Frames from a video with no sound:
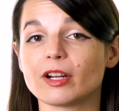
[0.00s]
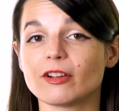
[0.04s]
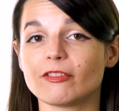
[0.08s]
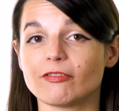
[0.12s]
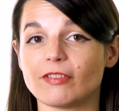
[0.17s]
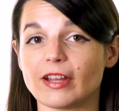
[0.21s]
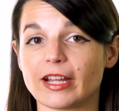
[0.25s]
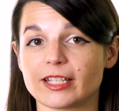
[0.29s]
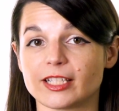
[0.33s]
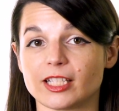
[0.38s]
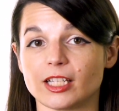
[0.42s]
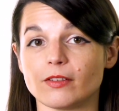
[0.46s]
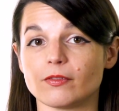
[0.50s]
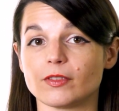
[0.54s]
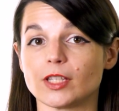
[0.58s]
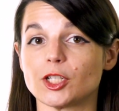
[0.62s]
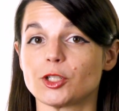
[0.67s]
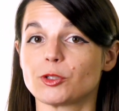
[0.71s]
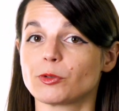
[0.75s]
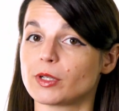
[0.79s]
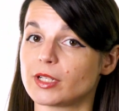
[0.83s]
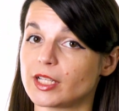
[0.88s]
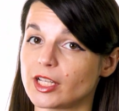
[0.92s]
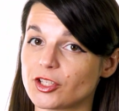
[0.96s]
effective than
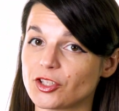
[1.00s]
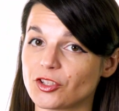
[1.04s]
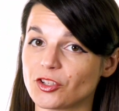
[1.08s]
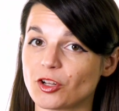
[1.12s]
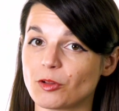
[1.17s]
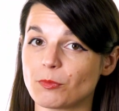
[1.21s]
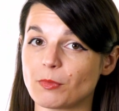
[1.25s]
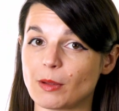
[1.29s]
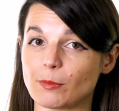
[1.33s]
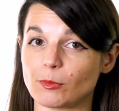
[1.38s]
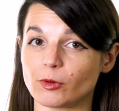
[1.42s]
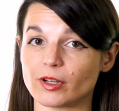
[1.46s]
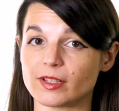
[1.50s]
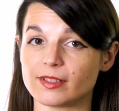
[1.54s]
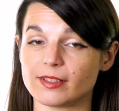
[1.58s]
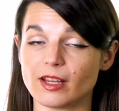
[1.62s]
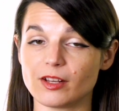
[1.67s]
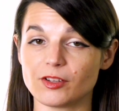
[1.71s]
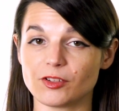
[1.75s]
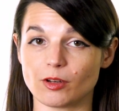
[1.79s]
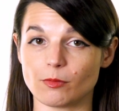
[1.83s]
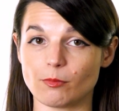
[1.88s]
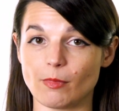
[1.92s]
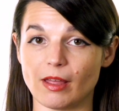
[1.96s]
traditional
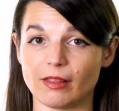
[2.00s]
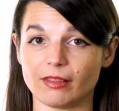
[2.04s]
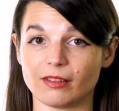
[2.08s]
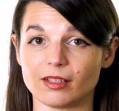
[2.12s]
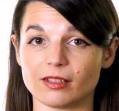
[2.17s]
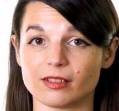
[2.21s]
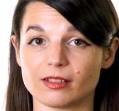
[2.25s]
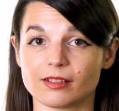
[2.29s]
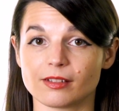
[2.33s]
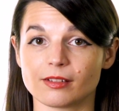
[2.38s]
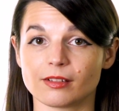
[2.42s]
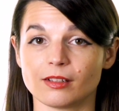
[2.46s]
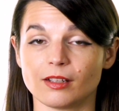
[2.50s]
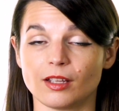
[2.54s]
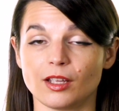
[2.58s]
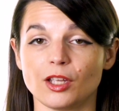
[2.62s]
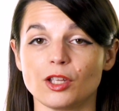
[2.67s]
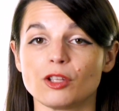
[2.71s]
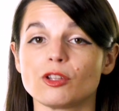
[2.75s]
memorization methods.